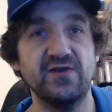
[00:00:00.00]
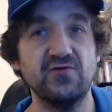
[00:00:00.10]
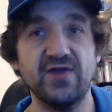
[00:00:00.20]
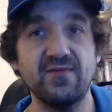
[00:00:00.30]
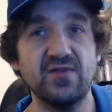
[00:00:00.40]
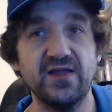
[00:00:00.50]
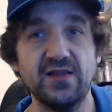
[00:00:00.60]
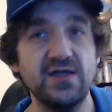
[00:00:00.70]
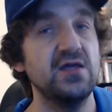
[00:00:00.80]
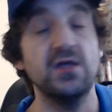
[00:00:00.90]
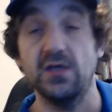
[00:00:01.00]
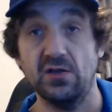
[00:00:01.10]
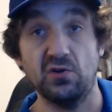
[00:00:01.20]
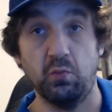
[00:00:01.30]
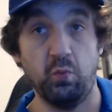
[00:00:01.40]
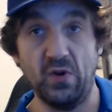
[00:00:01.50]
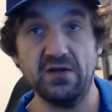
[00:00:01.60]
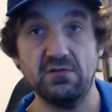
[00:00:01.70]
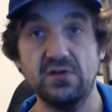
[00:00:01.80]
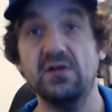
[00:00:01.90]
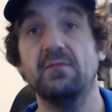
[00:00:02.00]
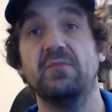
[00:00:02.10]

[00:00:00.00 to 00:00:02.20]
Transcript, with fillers: games lately. It's weird,